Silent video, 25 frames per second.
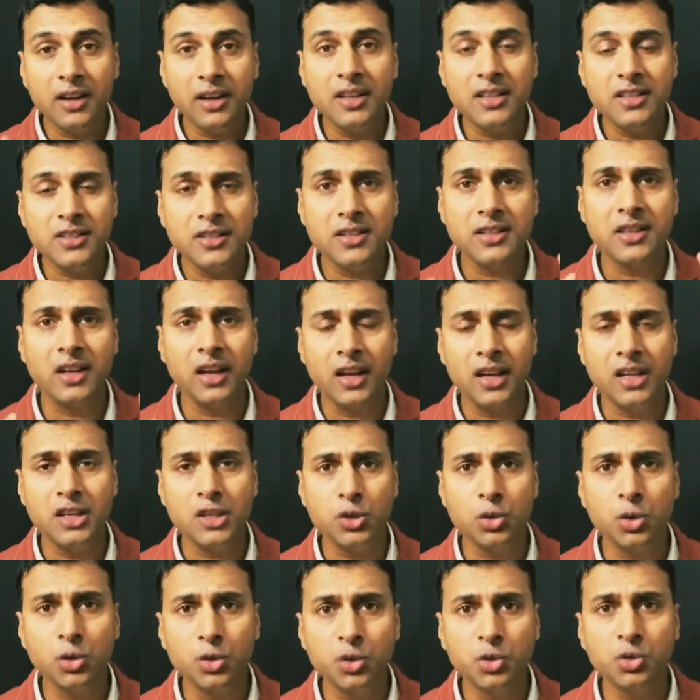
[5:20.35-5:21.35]
struggled
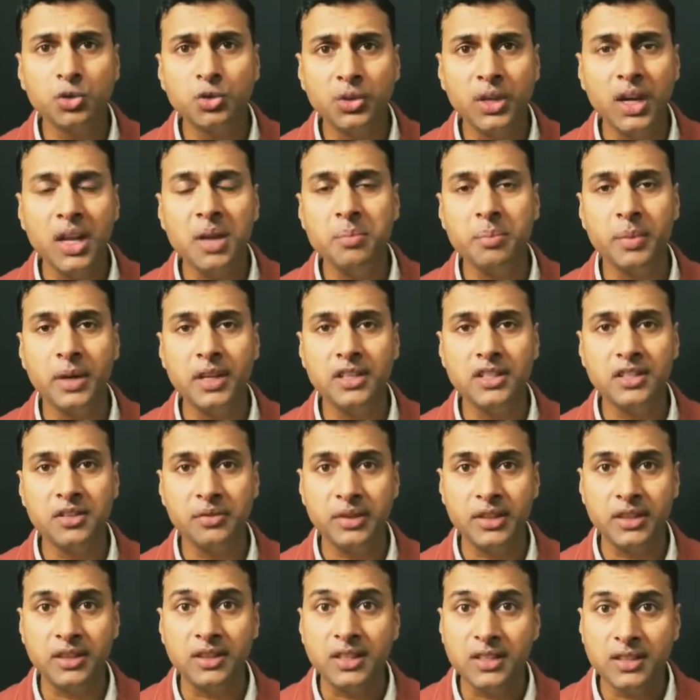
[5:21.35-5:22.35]
two to three months
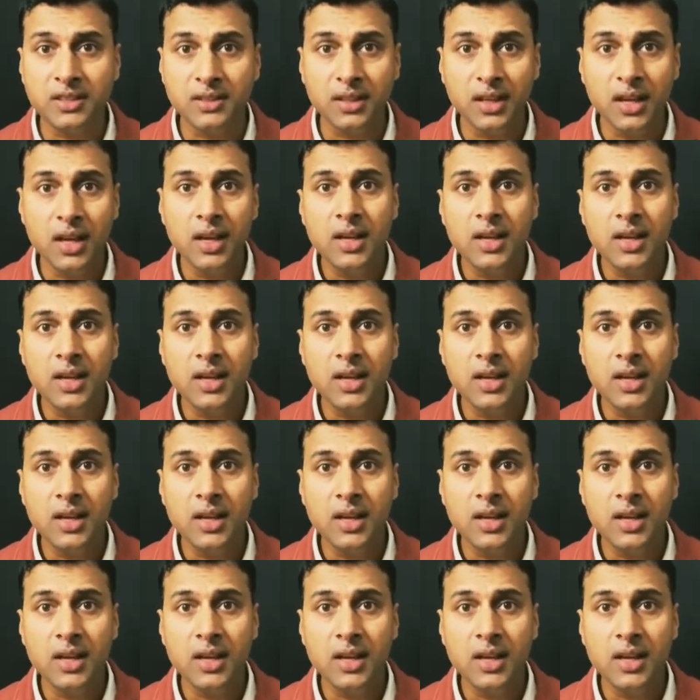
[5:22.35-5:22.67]
with this